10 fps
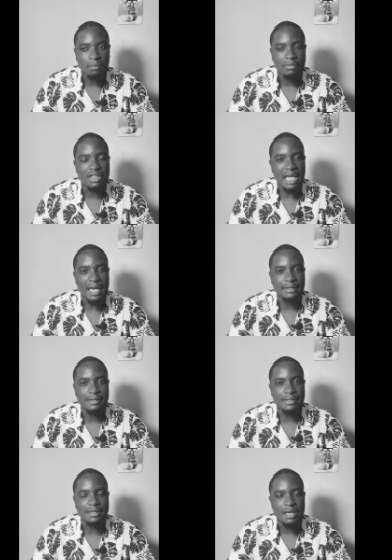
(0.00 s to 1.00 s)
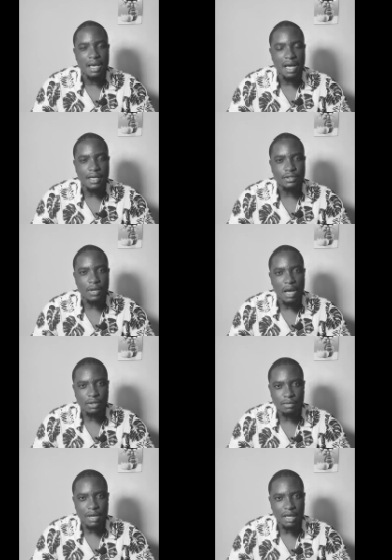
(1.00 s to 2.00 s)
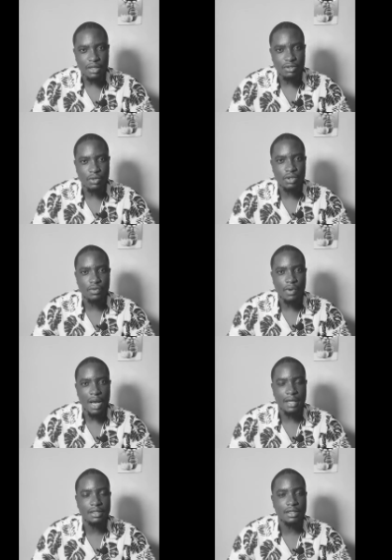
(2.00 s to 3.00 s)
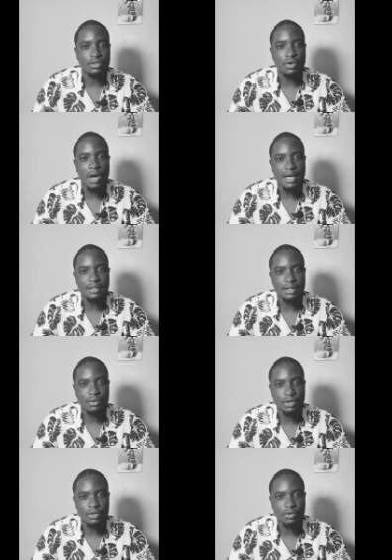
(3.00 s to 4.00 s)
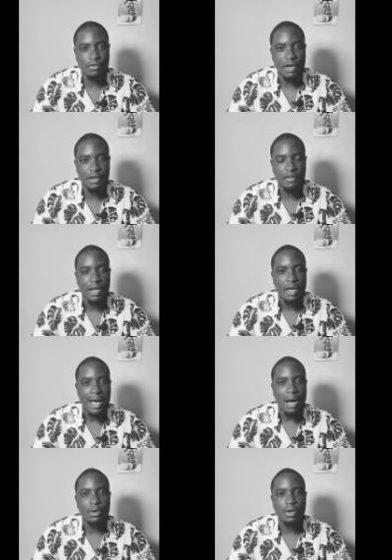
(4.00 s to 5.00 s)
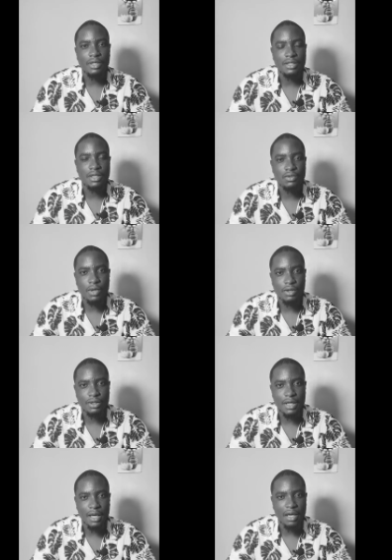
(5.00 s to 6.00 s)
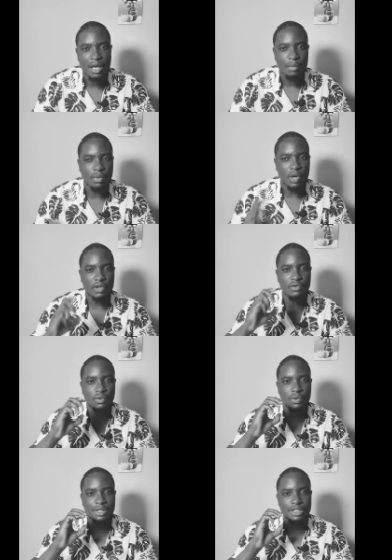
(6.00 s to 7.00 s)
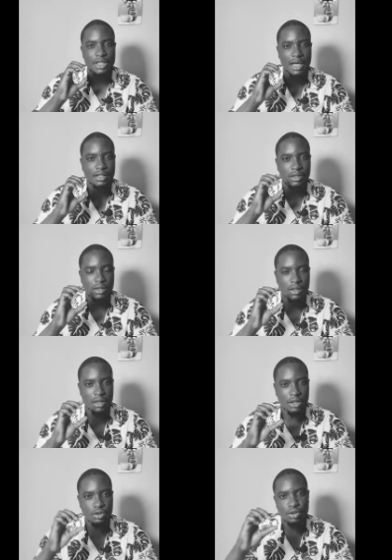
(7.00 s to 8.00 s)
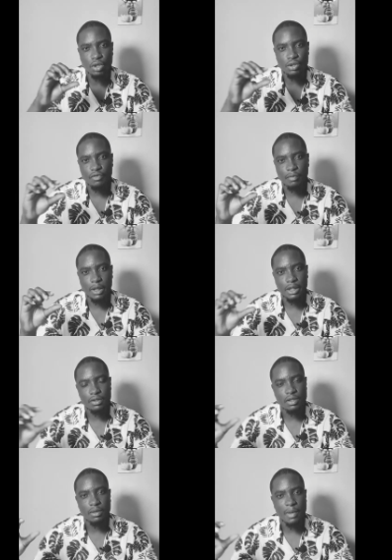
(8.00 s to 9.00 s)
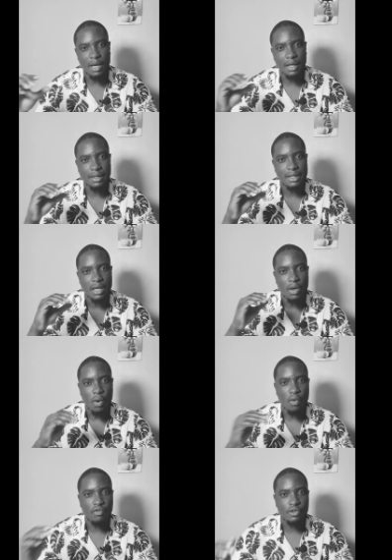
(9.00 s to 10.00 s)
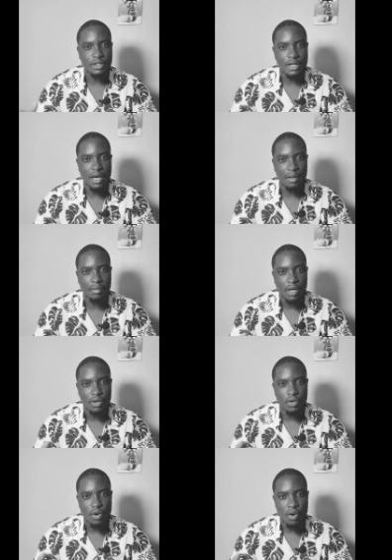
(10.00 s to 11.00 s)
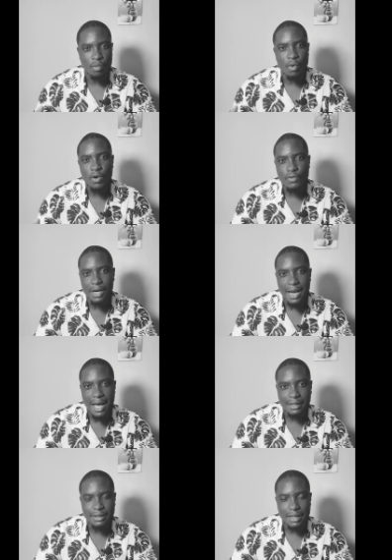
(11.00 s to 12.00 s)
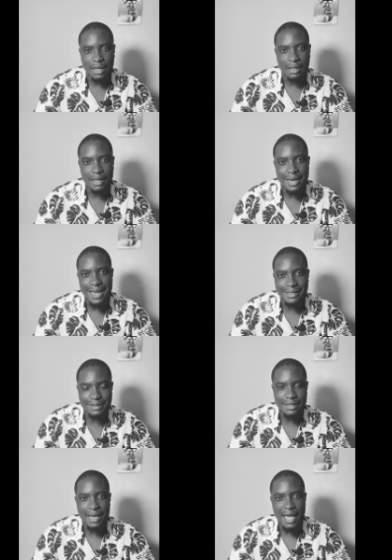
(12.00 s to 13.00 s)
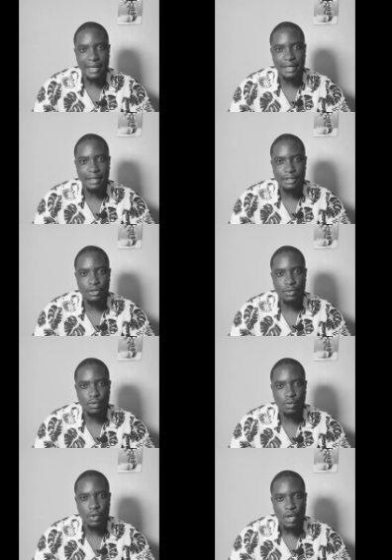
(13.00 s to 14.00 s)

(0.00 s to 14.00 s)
tense as to how the market is going to react. Is your asset going to survive? How long is this going to take? But if you inject little chunks of money into the market over time, you're more relaxed and less likely to